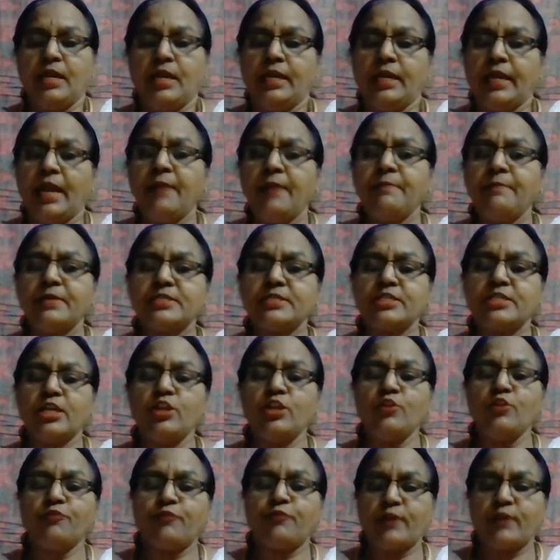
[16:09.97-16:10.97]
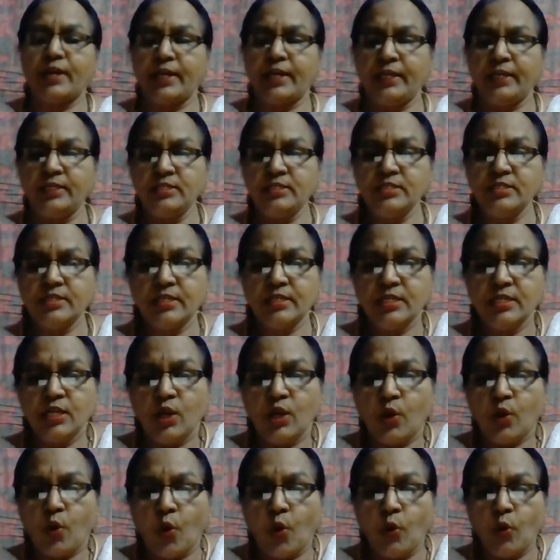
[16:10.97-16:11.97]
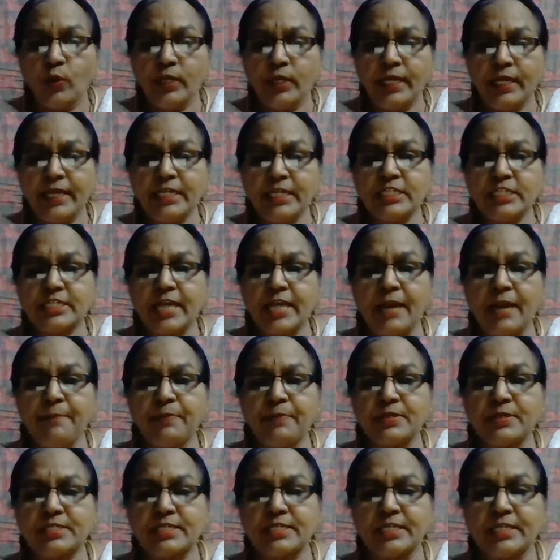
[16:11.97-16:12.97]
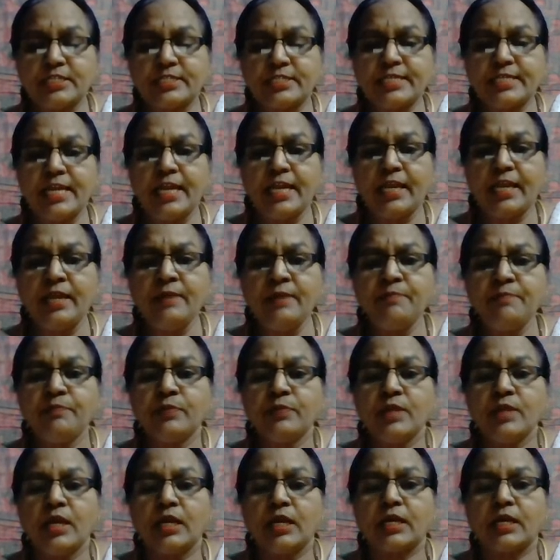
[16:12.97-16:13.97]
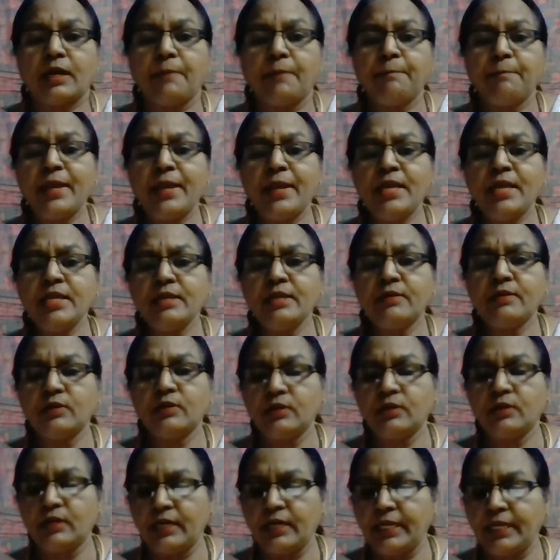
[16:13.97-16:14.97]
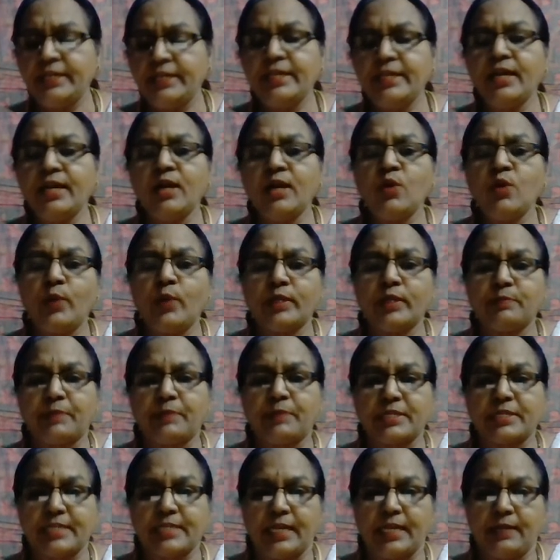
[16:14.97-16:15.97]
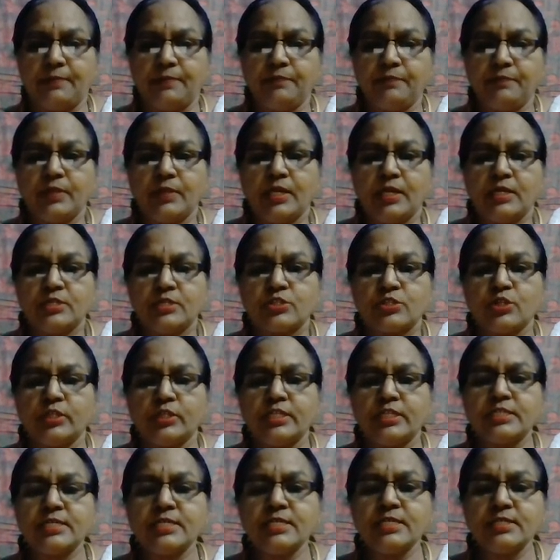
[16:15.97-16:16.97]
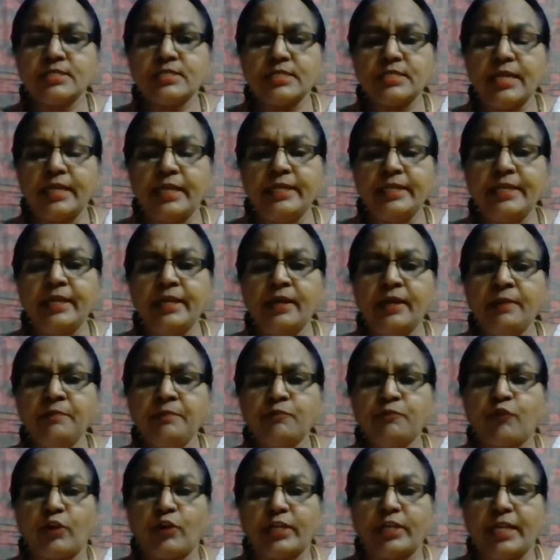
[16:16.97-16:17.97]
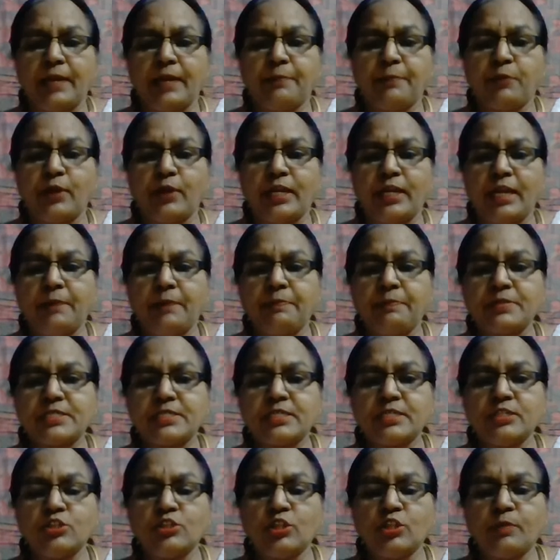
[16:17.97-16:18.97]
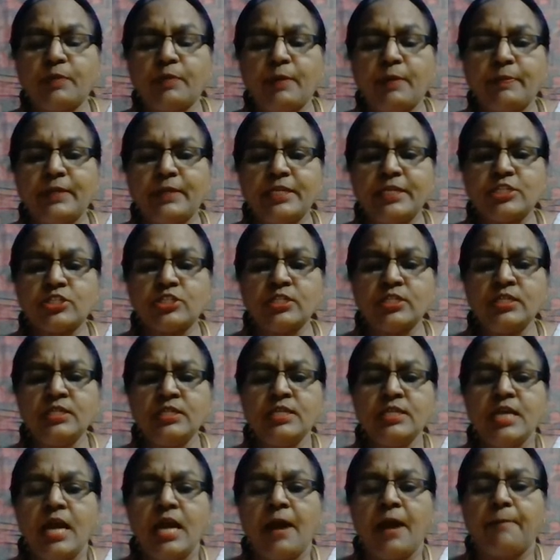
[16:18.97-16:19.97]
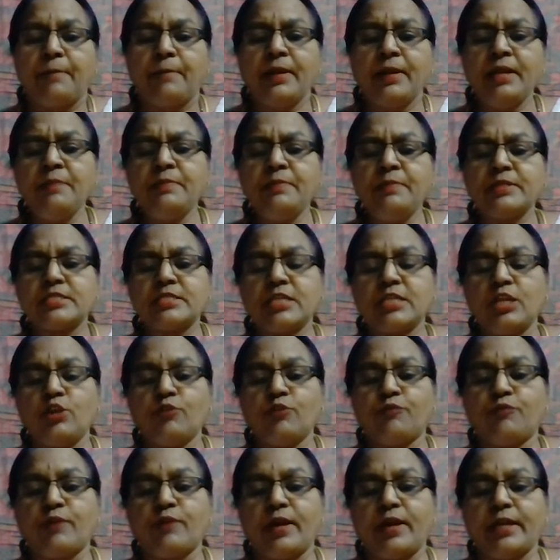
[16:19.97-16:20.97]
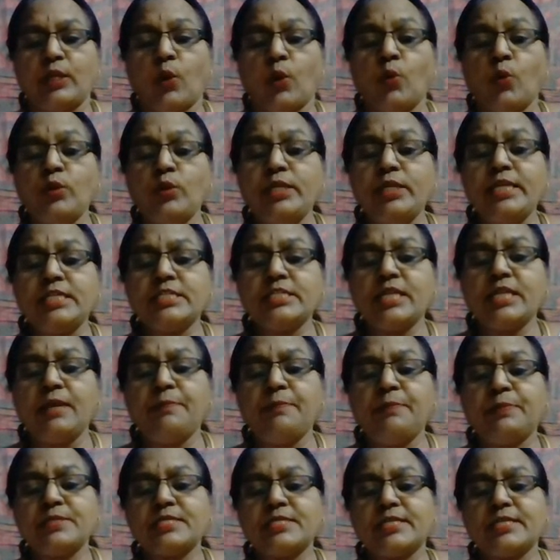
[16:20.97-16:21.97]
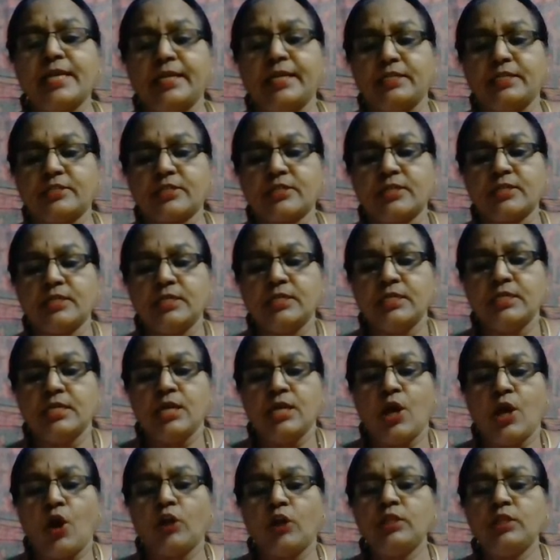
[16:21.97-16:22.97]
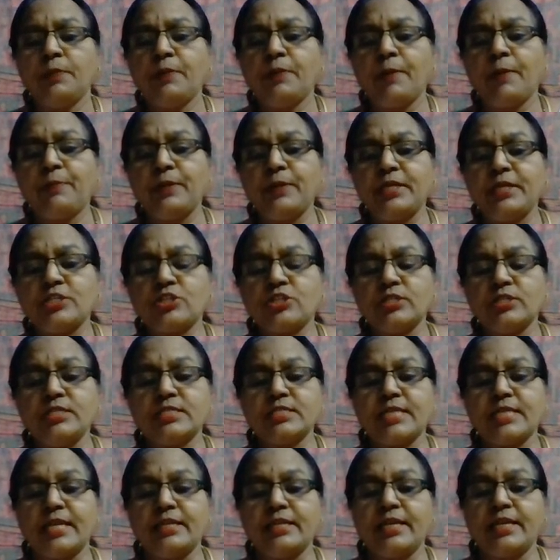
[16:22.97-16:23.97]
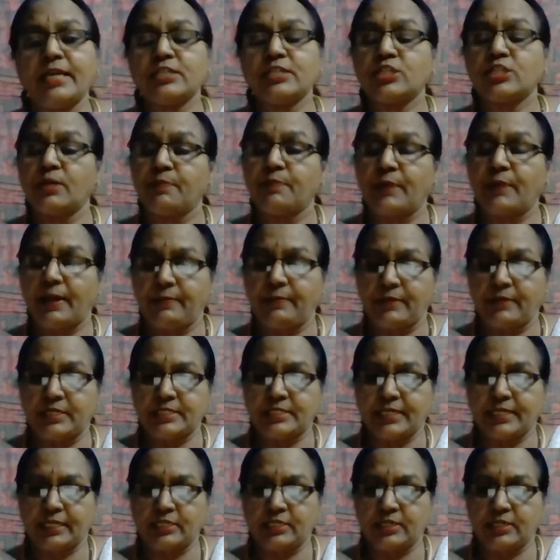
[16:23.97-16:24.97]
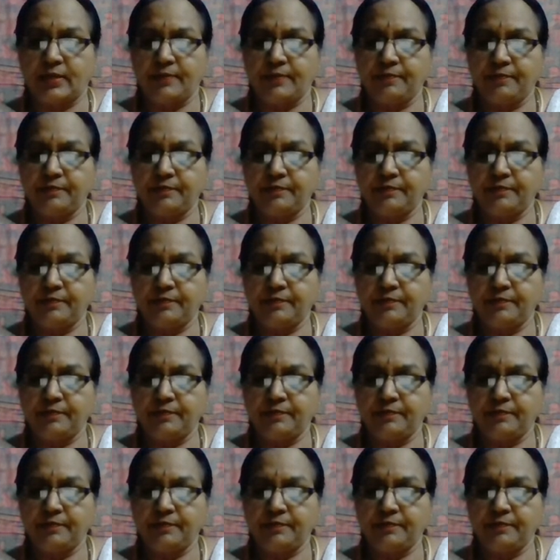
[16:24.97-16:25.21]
In Brazil, you find only 10%. See, compare India with Brazil. So this is India, 48.8% of the population. But in Brazil, you find only 10% of the population is engaged in primary sector,